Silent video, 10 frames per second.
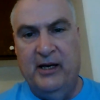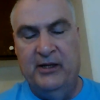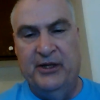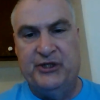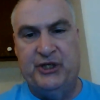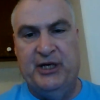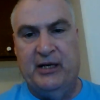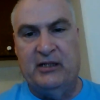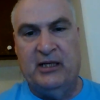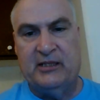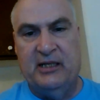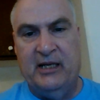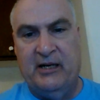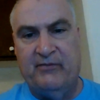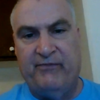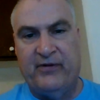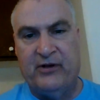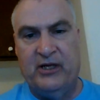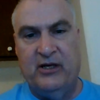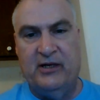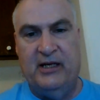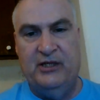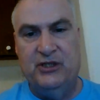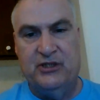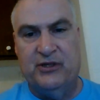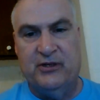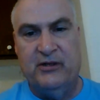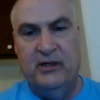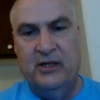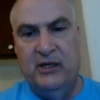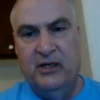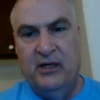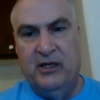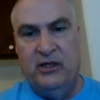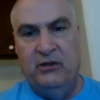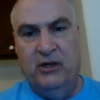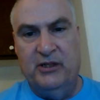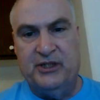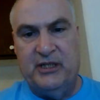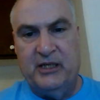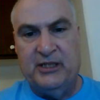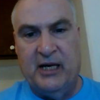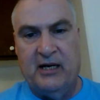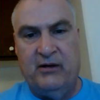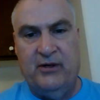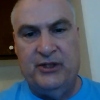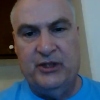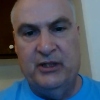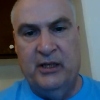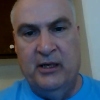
and that she got elected at a fairly young age into the United States Congress.